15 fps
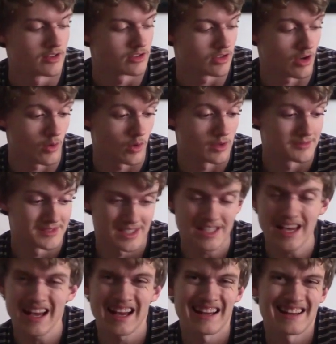So,
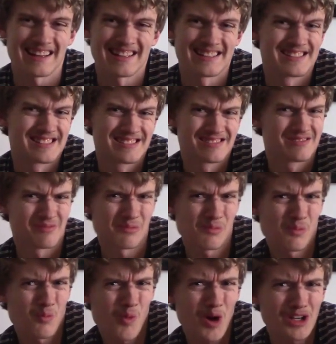yeah,
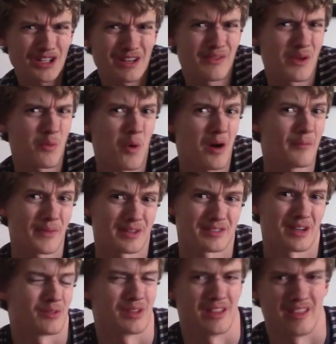watch it if you want, but it's
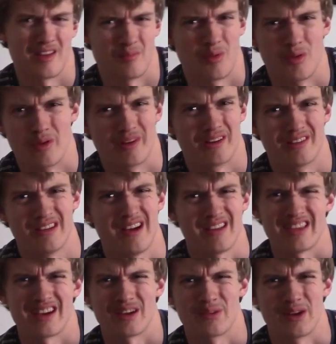not really that important, and not
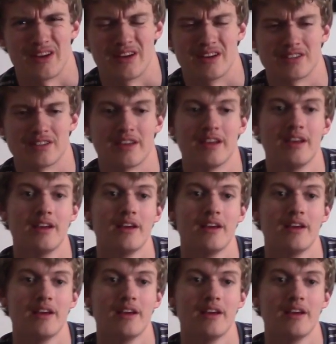that great, honestly.